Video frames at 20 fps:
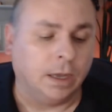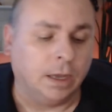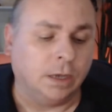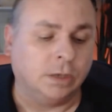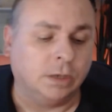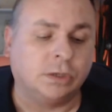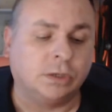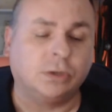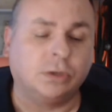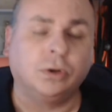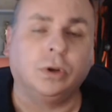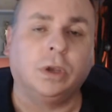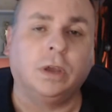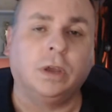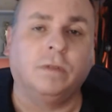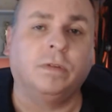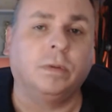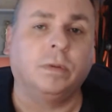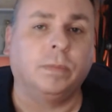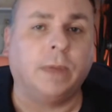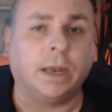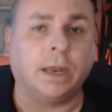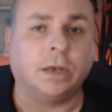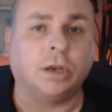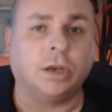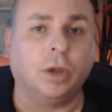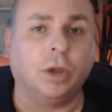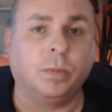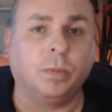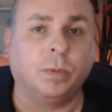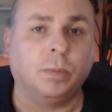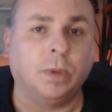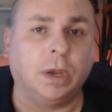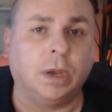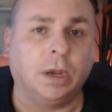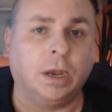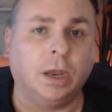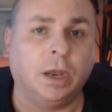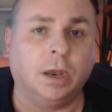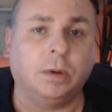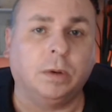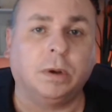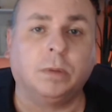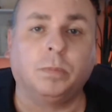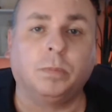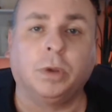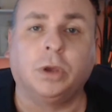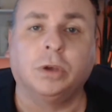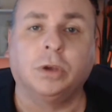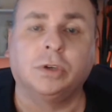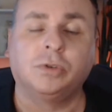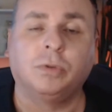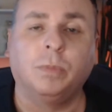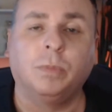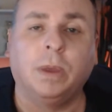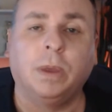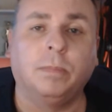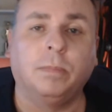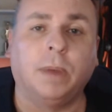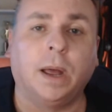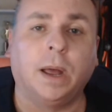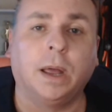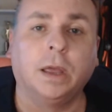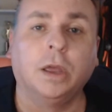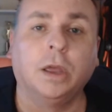is to give them that dopamine hit. Because remember,